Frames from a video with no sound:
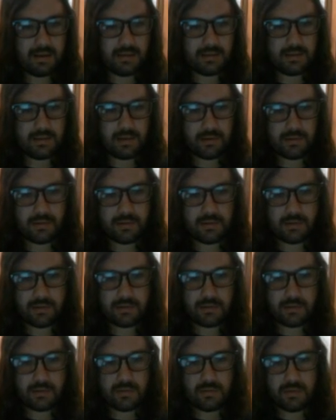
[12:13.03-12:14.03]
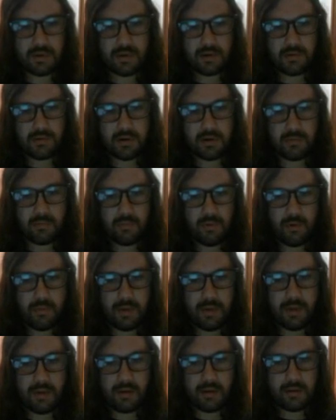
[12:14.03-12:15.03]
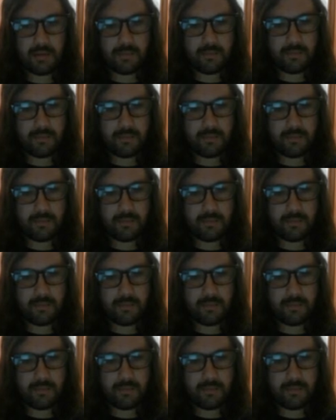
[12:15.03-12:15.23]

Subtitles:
It shows where you are moving.